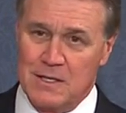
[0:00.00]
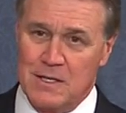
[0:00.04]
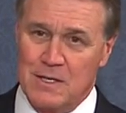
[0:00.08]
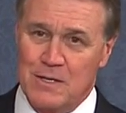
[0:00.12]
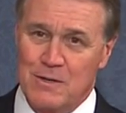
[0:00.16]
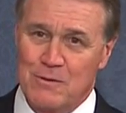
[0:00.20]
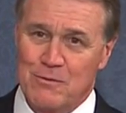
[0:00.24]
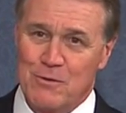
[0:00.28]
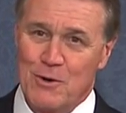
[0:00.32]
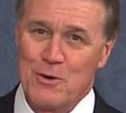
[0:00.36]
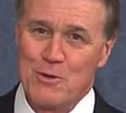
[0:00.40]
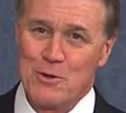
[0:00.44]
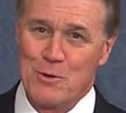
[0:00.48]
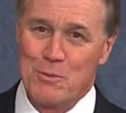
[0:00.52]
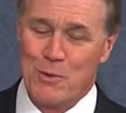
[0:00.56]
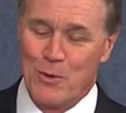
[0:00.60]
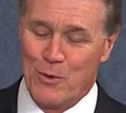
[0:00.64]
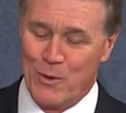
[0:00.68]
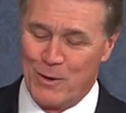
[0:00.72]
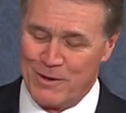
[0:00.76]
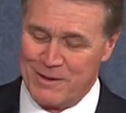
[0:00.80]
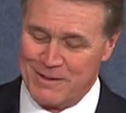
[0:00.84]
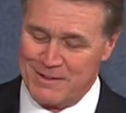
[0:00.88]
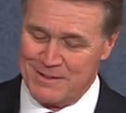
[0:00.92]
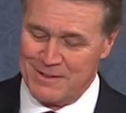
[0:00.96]

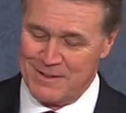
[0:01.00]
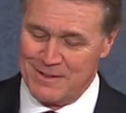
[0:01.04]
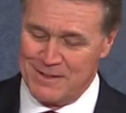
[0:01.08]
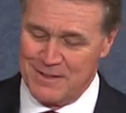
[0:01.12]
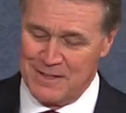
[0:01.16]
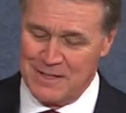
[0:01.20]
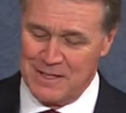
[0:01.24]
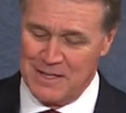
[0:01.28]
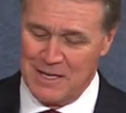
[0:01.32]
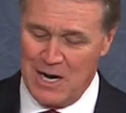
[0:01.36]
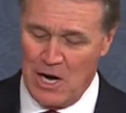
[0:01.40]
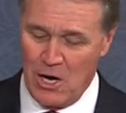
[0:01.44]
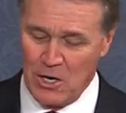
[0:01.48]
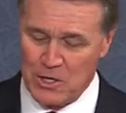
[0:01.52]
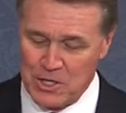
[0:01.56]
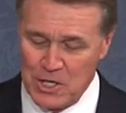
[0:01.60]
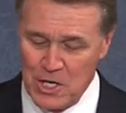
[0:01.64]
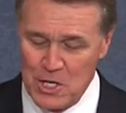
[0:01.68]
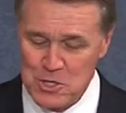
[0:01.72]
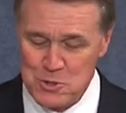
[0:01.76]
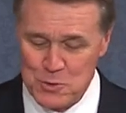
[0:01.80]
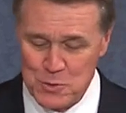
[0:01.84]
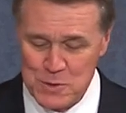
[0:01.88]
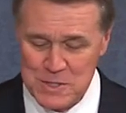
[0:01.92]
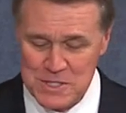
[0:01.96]
Furthermore, our
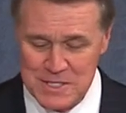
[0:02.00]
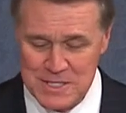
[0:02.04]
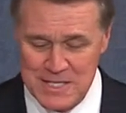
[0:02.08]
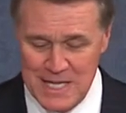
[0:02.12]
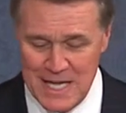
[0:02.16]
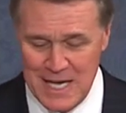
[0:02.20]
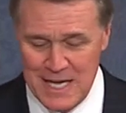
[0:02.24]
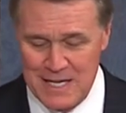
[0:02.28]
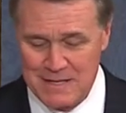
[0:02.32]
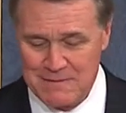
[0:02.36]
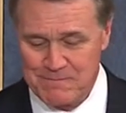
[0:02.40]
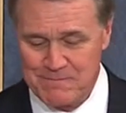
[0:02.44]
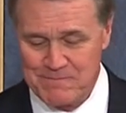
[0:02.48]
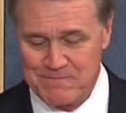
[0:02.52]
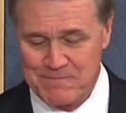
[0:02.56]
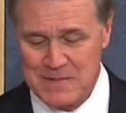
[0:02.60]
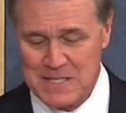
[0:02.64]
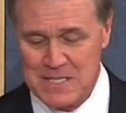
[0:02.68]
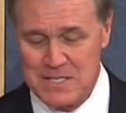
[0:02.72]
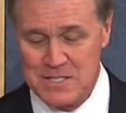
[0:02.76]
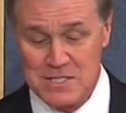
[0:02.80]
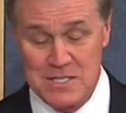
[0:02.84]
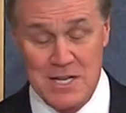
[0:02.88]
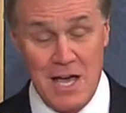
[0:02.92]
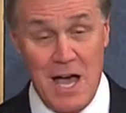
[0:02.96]
country's
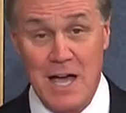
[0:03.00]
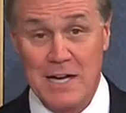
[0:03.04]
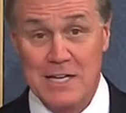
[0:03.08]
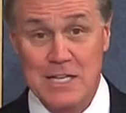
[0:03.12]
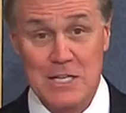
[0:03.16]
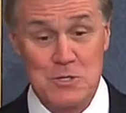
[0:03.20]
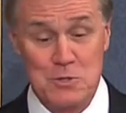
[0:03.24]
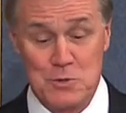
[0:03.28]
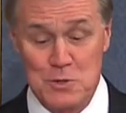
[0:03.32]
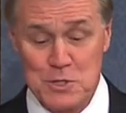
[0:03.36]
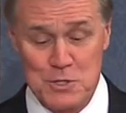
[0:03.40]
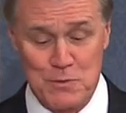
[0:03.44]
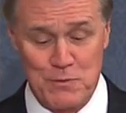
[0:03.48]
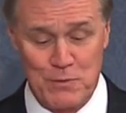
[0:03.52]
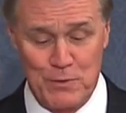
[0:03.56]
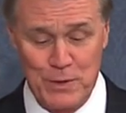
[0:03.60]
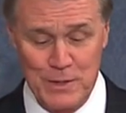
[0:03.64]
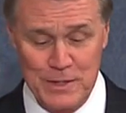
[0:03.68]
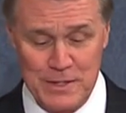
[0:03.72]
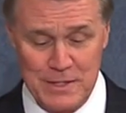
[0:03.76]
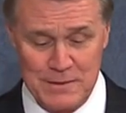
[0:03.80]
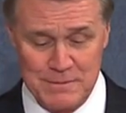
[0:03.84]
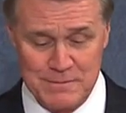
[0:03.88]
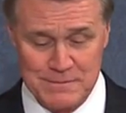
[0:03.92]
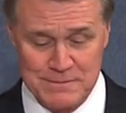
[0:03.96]
debt is not
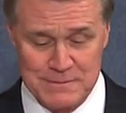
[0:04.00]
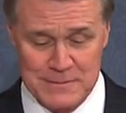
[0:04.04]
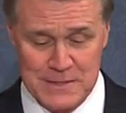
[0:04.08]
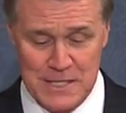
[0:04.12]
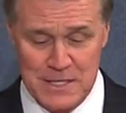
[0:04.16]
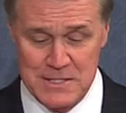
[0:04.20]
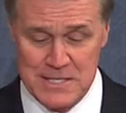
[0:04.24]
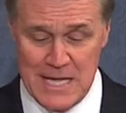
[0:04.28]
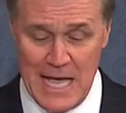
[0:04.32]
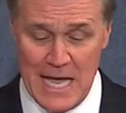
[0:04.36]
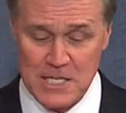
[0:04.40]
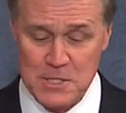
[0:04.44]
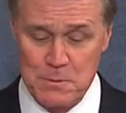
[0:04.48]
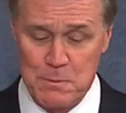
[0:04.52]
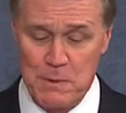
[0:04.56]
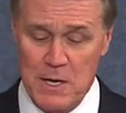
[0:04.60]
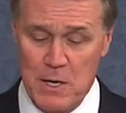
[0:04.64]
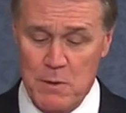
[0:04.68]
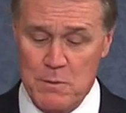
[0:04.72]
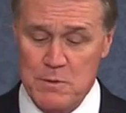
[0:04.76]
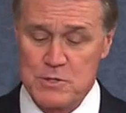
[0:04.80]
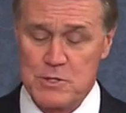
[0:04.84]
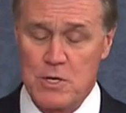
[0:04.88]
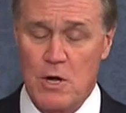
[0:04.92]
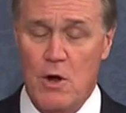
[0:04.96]
interest-free, and
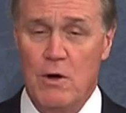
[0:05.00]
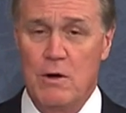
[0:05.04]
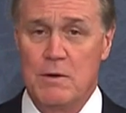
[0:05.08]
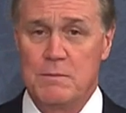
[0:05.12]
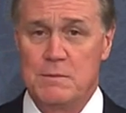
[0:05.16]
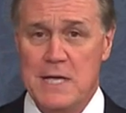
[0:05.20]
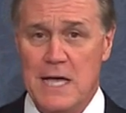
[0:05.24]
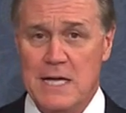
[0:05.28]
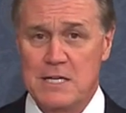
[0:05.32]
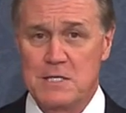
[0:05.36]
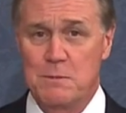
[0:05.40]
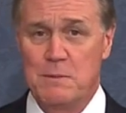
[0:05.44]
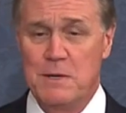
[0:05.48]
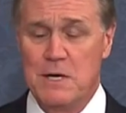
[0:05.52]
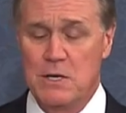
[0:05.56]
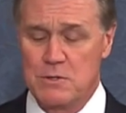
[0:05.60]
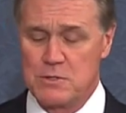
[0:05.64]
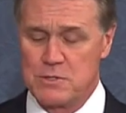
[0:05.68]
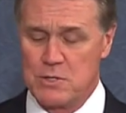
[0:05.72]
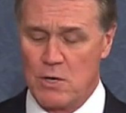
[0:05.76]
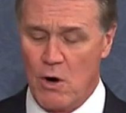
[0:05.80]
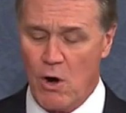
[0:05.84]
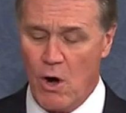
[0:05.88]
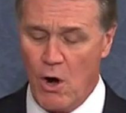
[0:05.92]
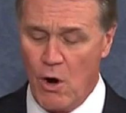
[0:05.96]
taxpayers
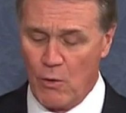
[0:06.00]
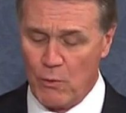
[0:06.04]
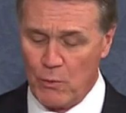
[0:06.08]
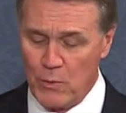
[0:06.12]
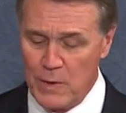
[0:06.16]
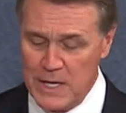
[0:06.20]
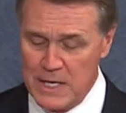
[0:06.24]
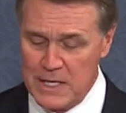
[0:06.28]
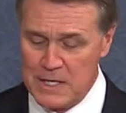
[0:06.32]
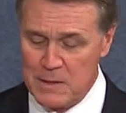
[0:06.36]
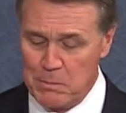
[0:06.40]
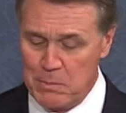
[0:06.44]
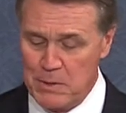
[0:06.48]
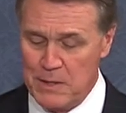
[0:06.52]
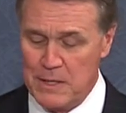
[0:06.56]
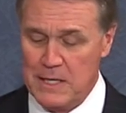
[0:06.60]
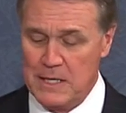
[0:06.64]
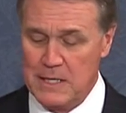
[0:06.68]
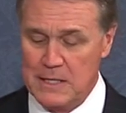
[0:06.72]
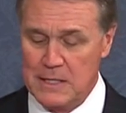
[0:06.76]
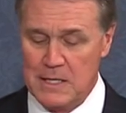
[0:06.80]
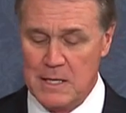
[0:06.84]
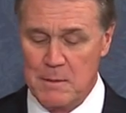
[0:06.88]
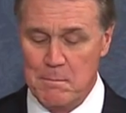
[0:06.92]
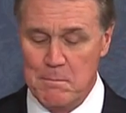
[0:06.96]
are already
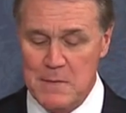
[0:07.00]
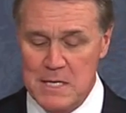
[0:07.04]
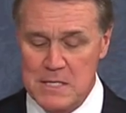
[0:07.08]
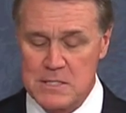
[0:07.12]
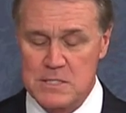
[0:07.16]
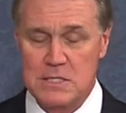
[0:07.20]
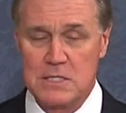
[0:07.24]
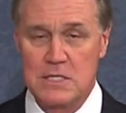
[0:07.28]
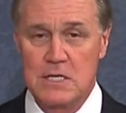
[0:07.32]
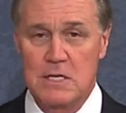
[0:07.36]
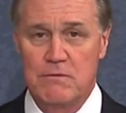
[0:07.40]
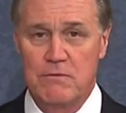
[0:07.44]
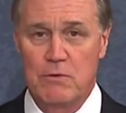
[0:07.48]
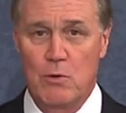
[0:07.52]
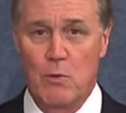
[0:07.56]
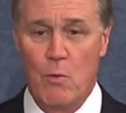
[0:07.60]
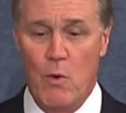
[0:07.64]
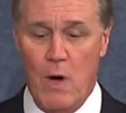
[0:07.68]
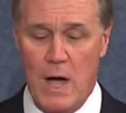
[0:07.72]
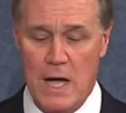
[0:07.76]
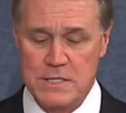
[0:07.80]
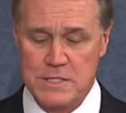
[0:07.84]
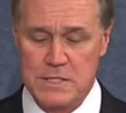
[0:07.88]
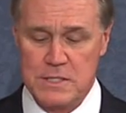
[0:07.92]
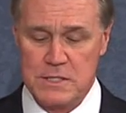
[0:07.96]
paying immensely for
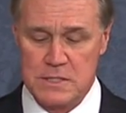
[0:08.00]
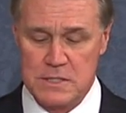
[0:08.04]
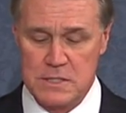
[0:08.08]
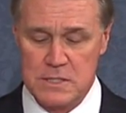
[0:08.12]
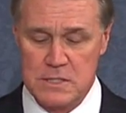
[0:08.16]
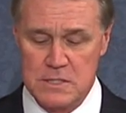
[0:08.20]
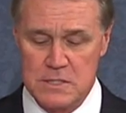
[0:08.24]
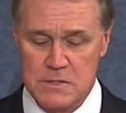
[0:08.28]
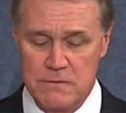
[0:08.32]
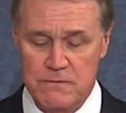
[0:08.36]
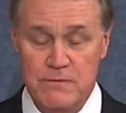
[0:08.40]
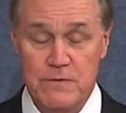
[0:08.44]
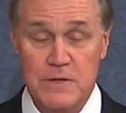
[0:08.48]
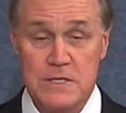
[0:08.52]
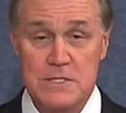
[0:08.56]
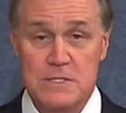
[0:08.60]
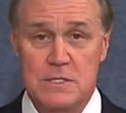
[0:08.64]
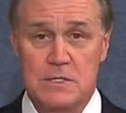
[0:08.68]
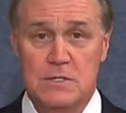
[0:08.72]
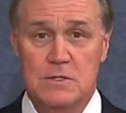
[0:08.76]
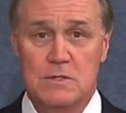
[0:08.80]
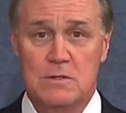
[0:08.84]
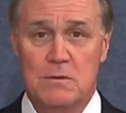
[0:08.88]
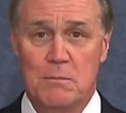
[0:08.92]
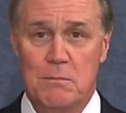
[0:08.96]
Washington's
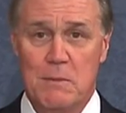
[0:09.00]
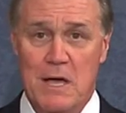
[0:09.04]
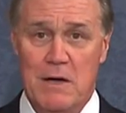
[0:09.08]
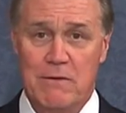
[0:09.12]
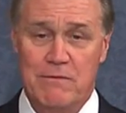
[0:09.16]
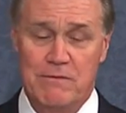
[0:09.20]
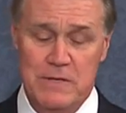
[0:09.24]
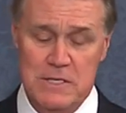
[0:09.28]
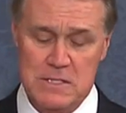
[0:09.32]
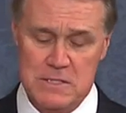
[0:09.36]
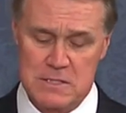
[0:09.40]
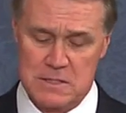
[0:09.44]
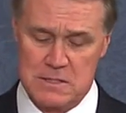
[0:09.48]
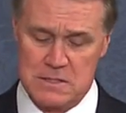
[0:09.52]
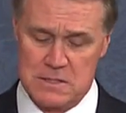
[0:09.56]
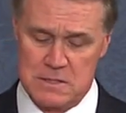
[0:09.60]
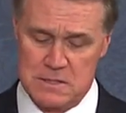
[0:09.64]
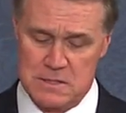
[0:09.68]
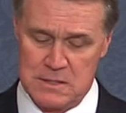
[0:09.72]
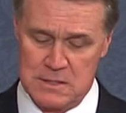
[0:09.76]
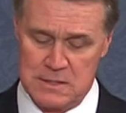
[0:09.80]
fiscal malfeasance.